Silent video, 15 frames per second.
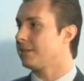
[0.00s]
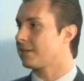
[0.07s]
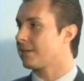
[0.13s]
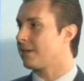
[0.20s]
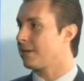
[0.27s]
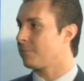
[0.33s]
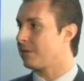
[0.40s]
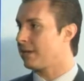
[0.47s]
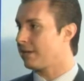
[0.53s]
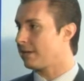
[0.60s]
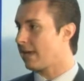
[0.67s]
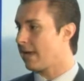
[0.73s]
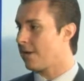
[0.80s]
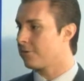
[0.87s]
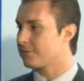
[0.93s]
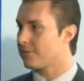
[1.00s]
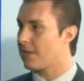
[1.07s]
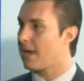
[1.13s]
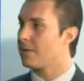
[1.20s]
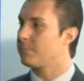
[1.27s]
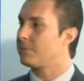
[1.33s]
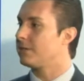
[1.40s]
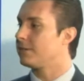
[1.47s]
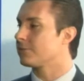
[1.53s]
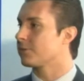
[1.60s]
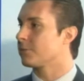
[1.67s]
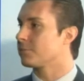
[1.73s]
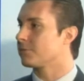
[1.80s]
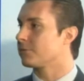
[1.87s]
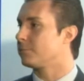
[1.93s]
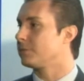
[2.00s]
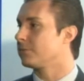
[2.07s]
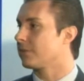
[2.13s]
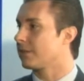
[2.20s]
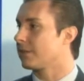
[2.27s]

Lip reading: campaign. How has that been in terms of building